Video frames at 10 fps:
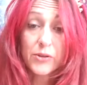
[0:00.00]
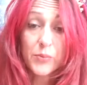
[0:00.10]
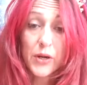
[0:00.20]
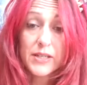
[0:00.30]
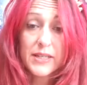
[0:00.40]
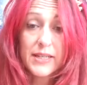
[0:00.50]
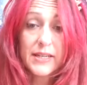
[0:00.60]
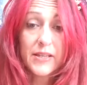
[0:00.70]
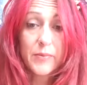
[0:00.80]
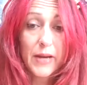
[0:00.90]
the processes
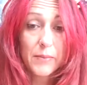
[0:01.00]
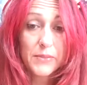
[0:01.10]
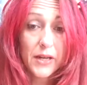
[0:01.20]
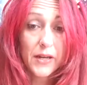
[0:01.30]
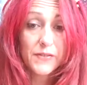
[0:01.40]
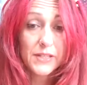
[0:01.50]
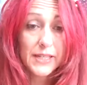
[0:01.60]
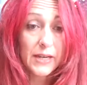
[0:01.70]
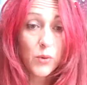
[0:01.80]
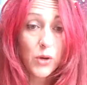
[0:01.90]
and the maps that I've
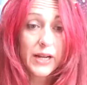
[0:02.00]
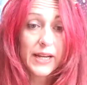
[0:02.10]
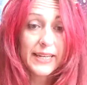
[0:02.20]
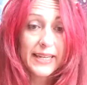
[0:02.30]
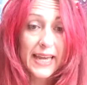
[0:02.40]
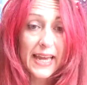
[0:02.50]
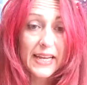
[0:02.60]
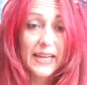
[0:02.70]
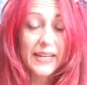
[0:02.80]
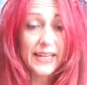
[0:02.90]
seen work
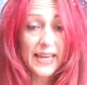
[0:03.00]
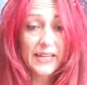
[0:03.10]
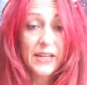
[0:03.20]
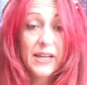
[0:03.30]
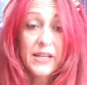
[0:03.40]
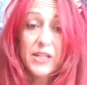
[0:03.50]
again and again